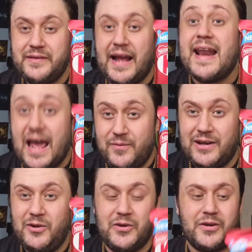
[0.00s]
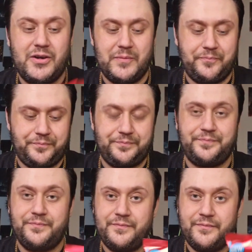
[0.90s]
and have a look.
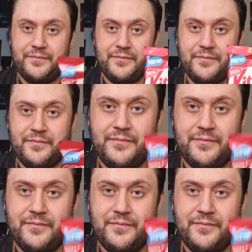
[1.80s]
I